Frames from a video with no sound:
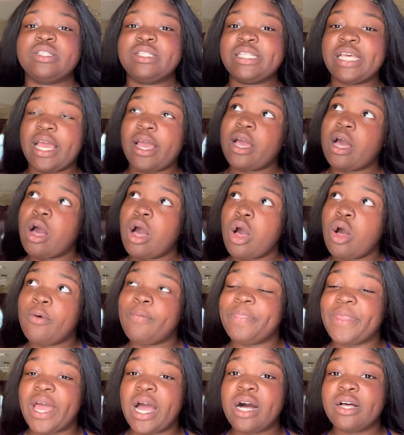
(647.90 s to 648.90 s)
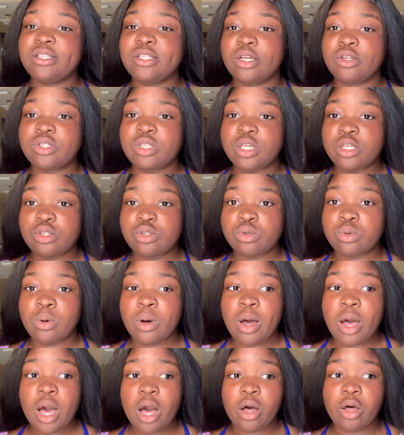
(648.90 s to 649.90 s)
tank on. They also teach
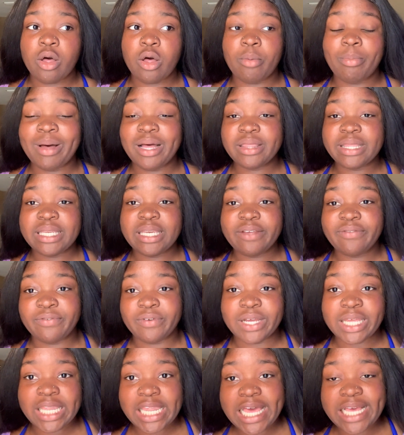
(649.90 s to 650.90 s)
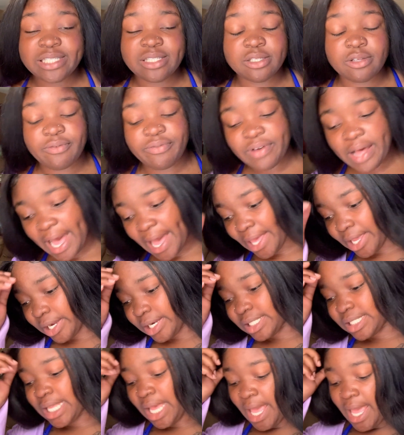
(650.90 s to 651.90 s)
you about the different classes of
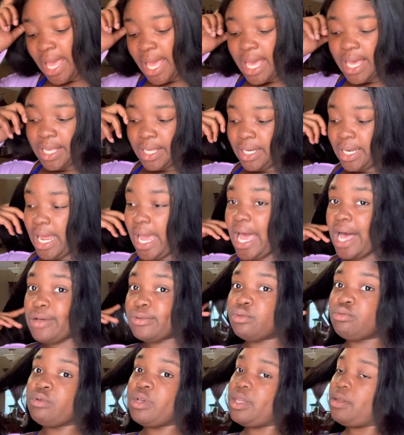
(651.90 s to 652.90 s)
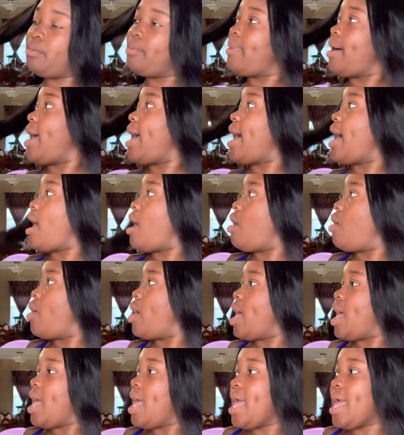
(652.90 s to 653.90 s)
fires and how to get them out.
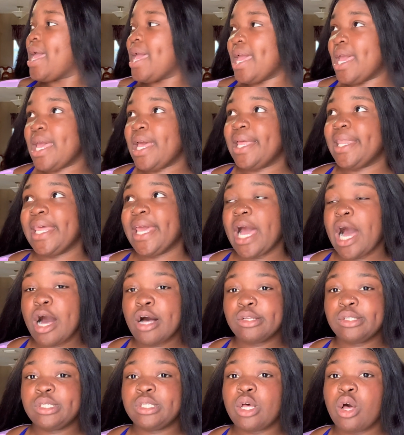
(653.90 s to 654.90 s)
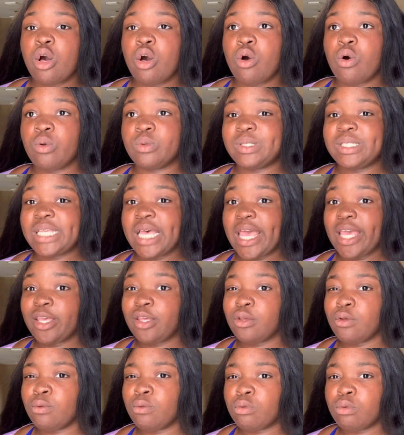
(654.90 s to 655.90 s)
And they also take
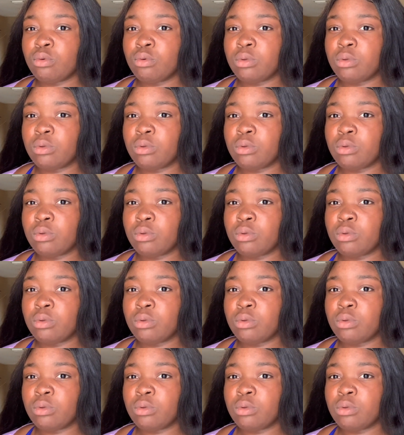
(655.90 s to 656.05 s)
you through